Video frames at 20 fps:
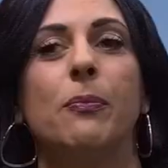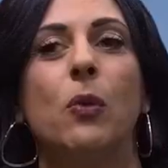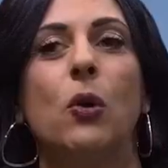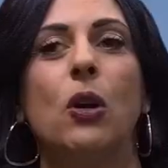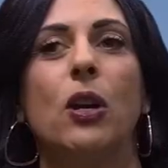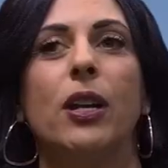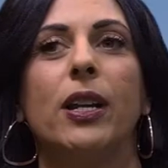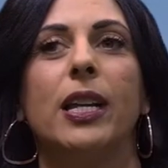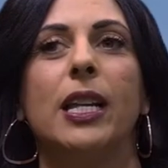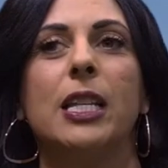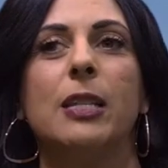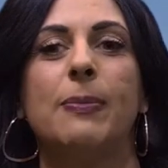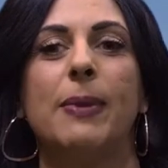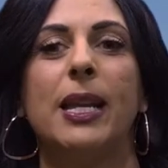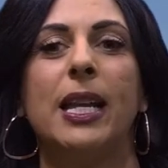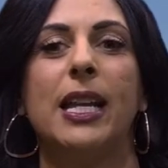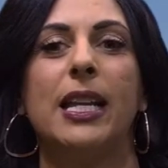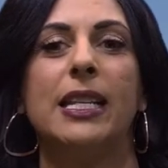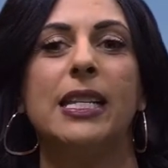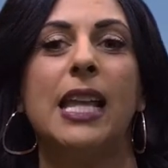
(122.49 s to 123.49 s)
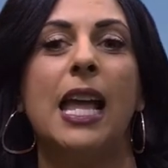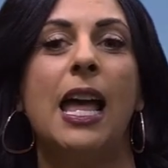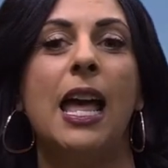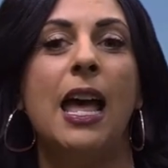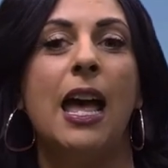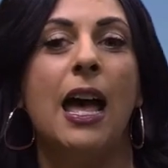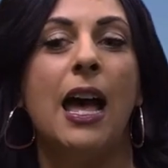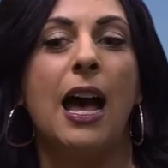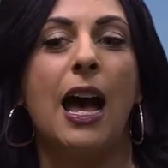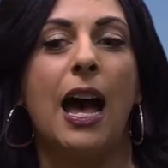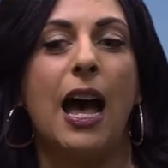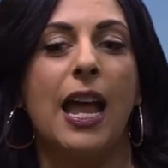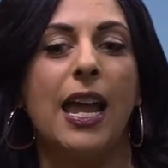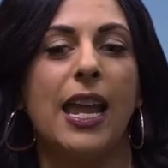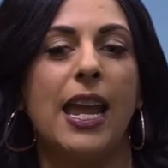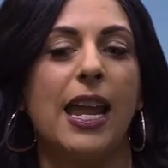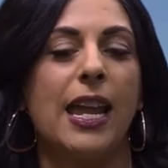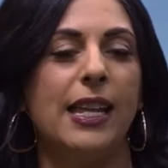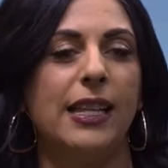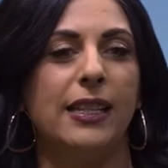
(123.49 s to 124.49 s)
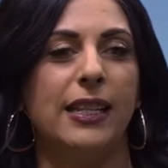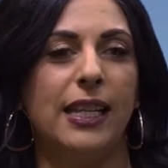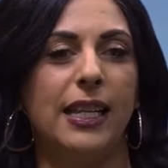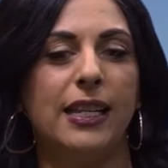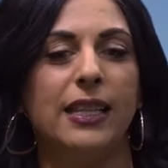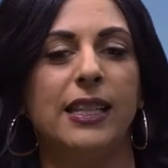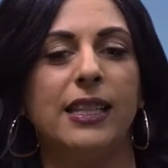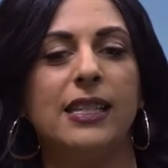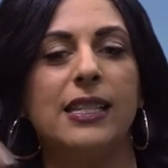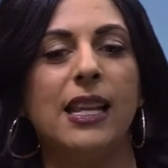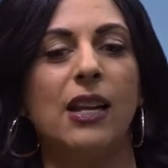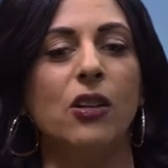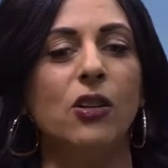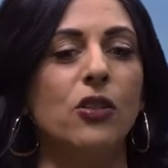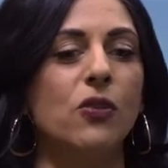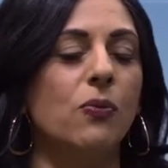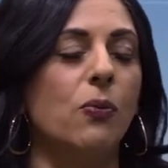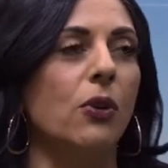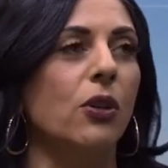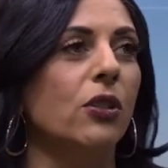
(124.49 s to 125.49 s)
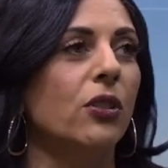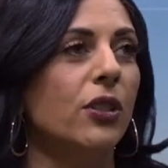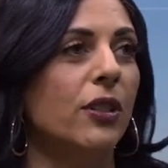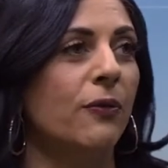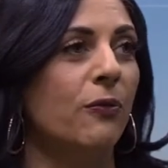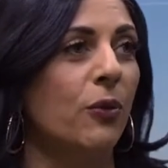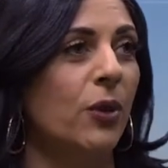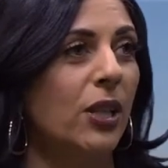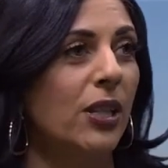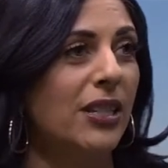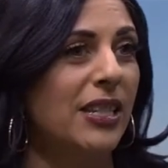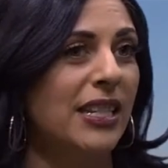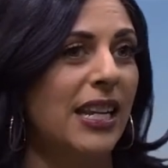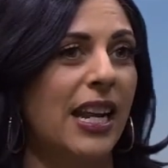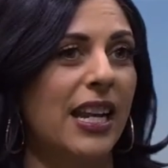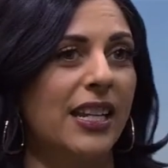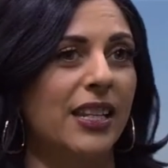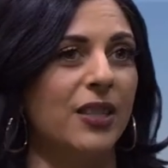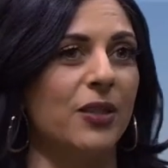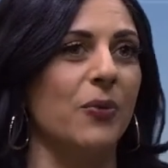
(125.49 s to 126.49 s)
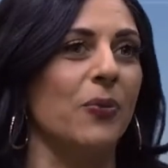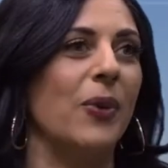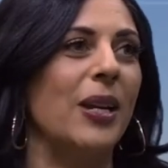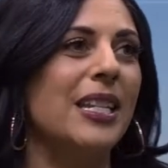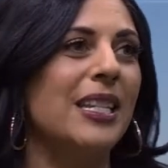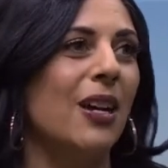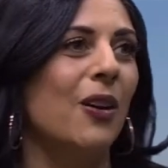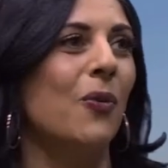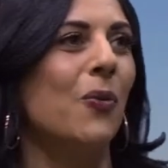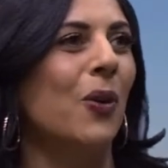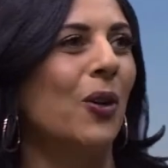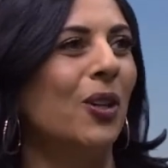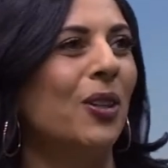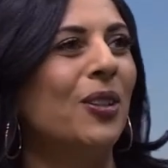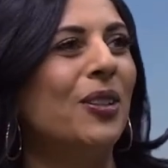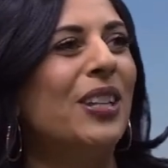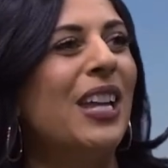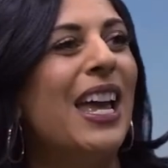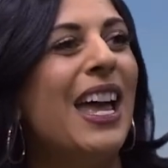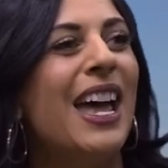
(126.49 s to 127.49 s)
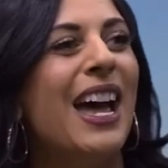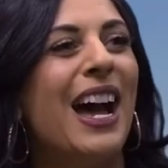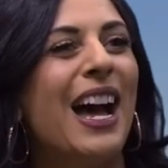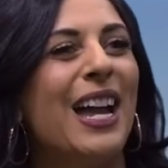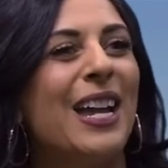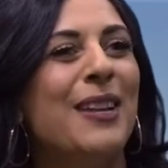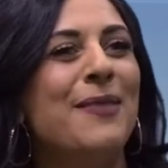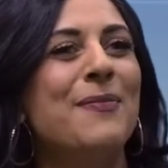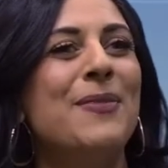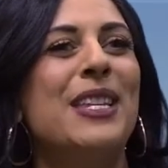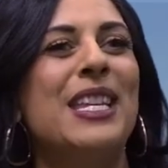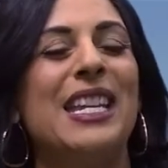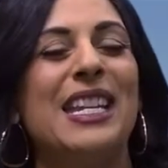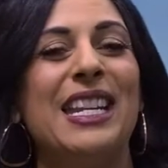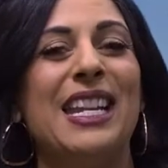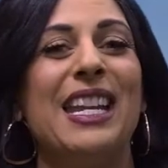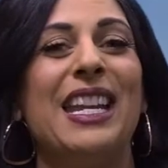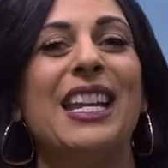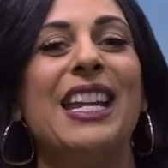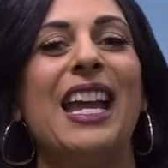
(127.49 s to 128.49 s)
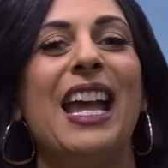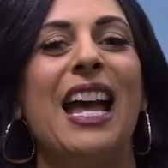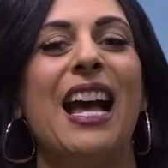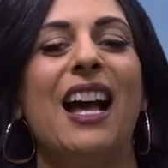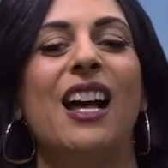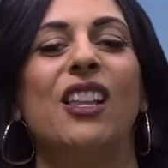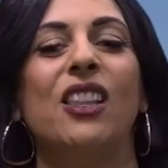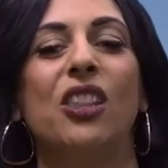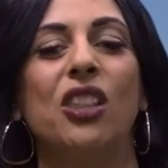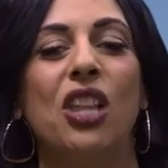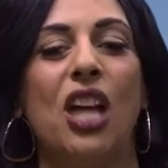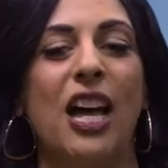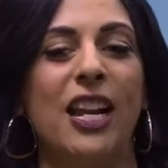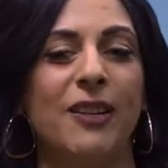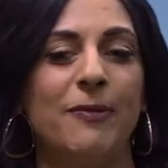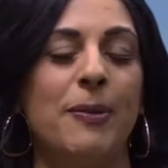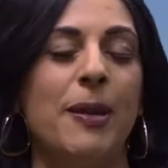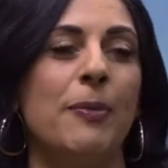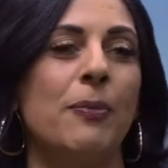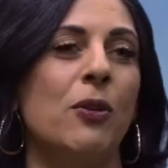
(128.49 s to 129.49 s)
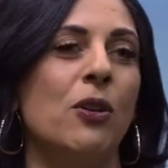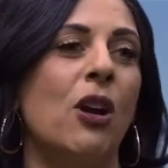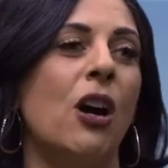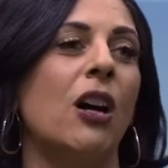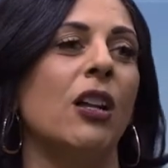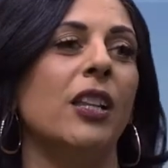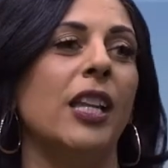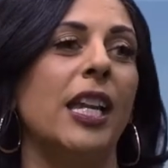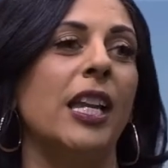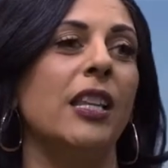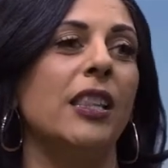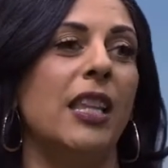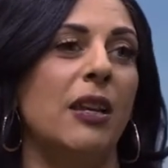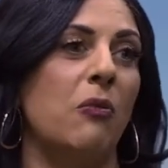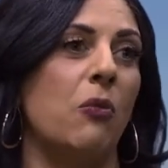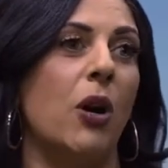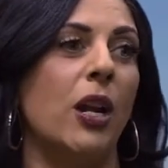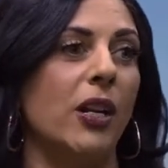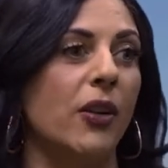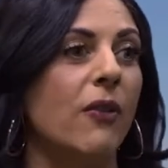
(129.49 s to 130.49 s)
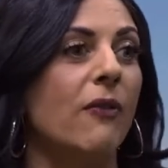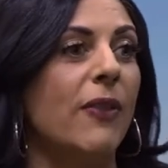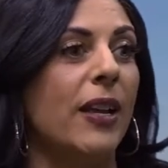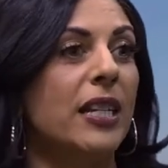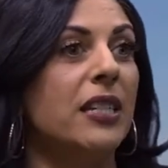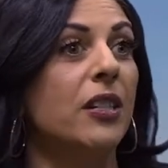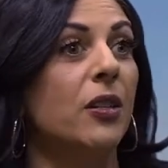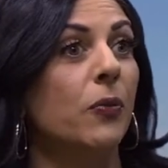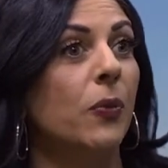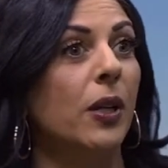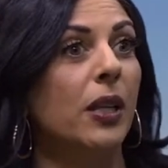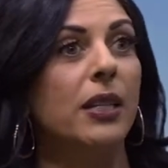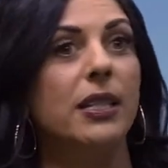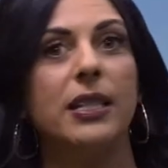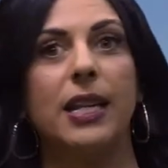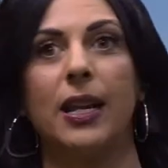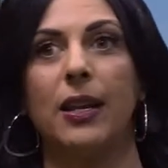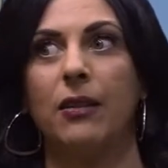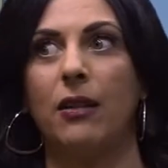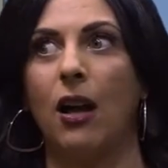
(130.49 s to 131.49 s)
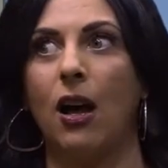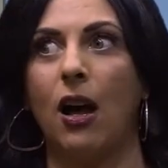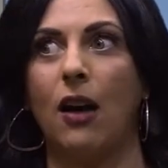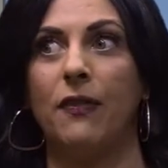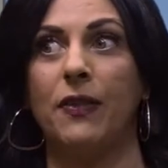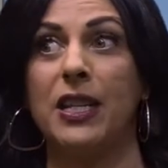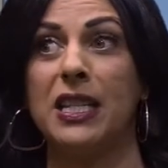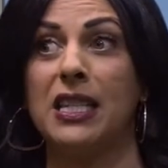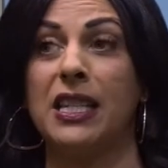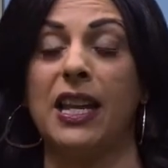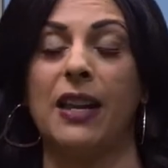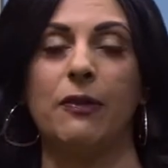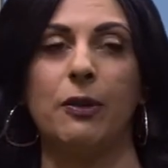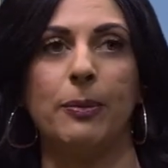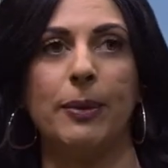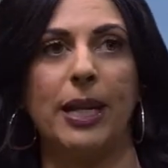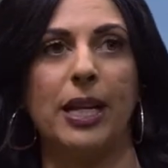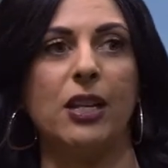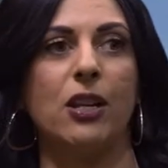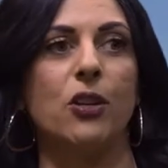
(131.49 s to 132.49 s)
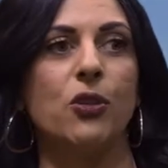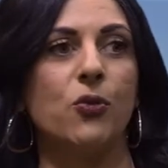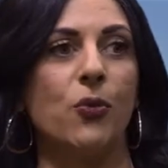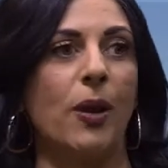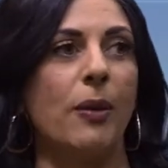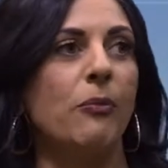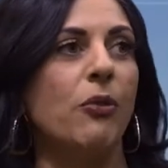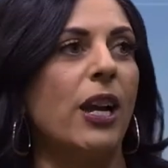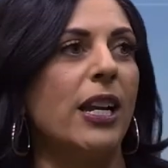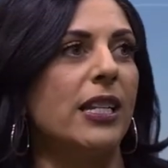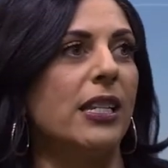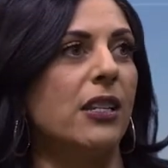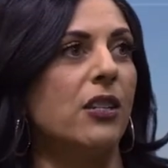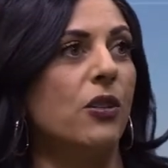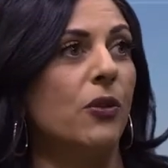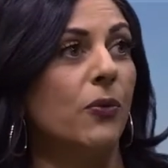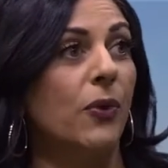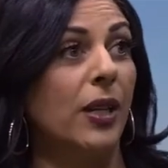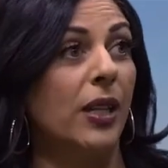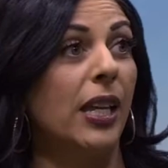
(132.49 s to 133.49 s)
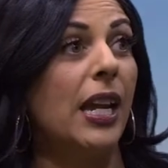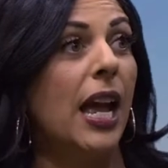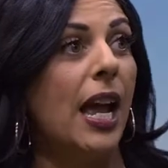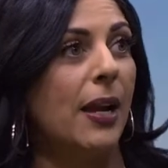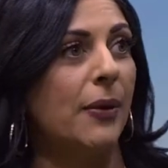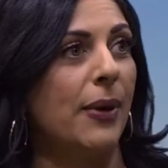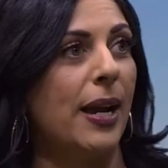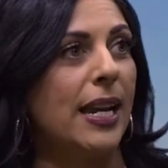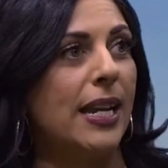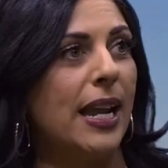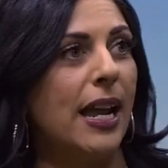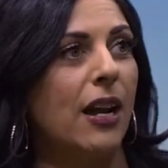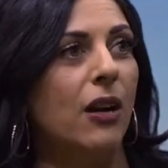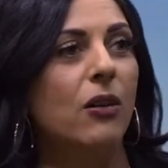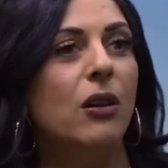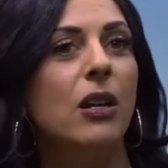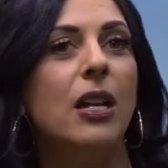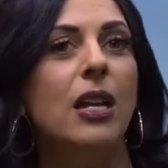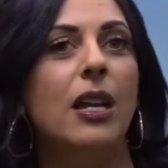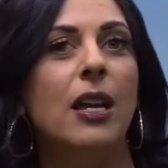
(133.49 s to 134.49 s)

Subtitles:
more is because in the sales world of real estate, in the retail world, I am getting a lot of people calling that want to invest in real estate. Obviously, everybody knows rent prices are really high right now.